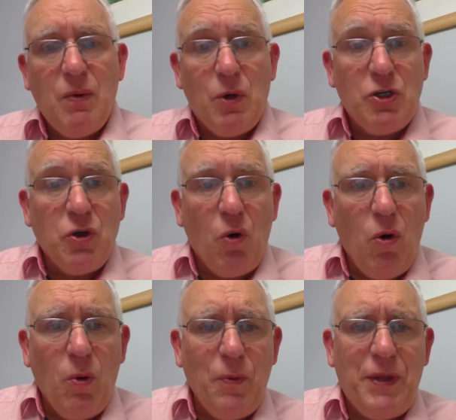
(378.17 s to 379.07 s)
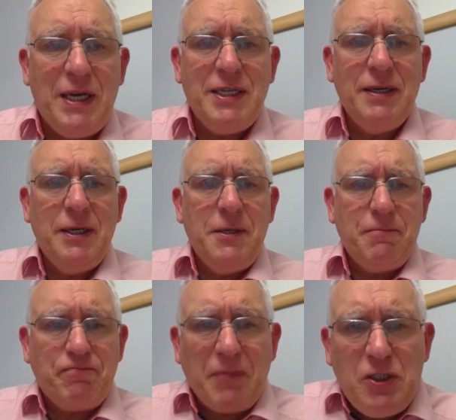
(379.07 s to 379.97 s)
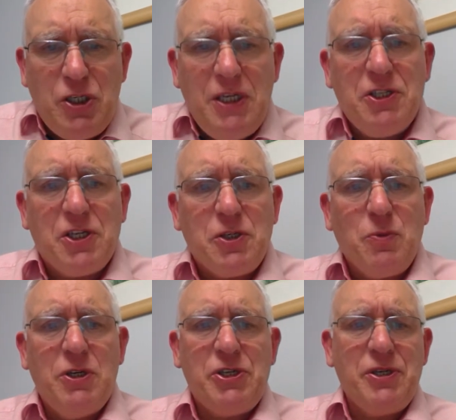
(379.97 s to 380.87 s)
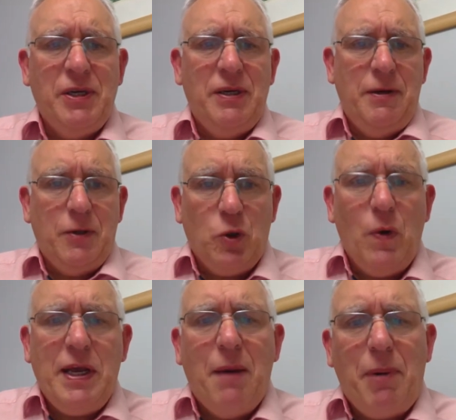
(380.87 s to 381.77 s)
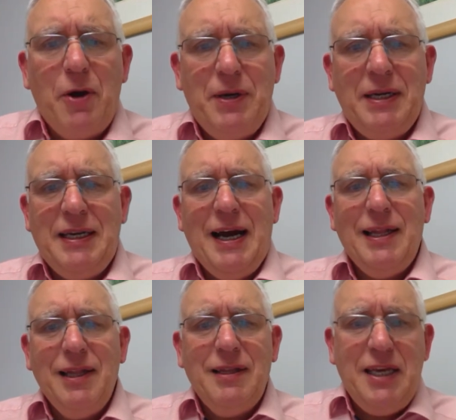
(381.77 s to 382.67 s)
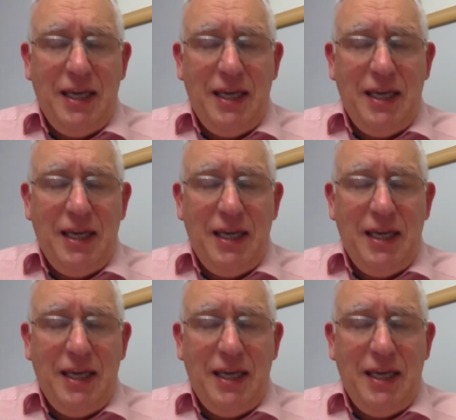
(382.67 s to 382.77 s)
We're told that Jesus was going about in Galilee.